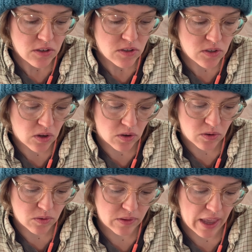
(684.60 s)

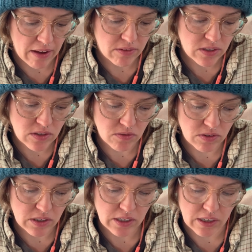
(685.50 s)
So that was a
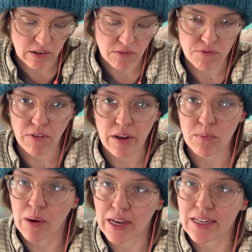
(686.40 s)
really fun
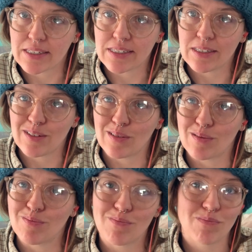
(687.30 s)
way to
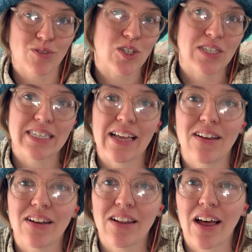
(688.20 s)
just sell
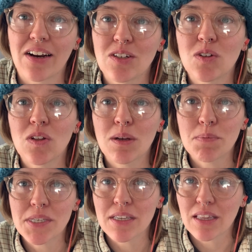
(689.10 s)
a lot of
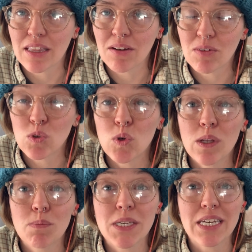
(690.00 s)
tulips. The thing with
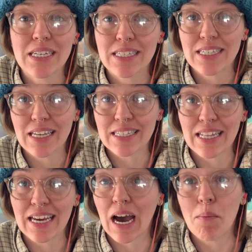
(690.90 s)
tulips is they
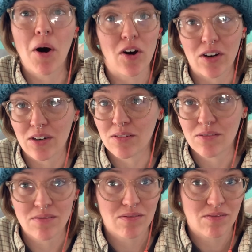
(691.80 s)
come on
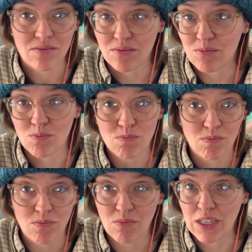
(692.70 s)

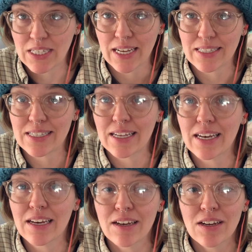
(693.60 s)
intensely.
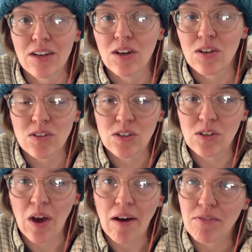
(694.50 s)
So you
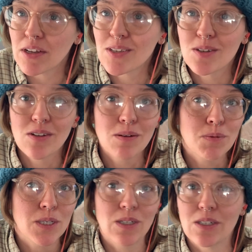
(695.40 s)
have lots of tulips
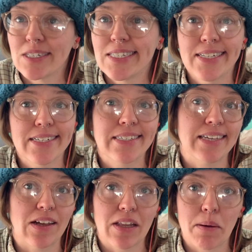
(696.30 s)
and you just need to
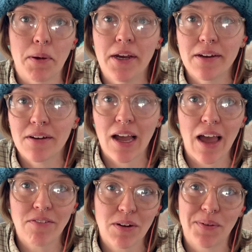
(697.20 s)
sell them
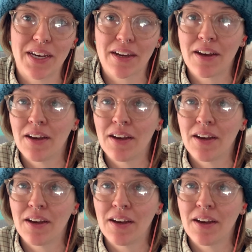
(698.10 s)
every week.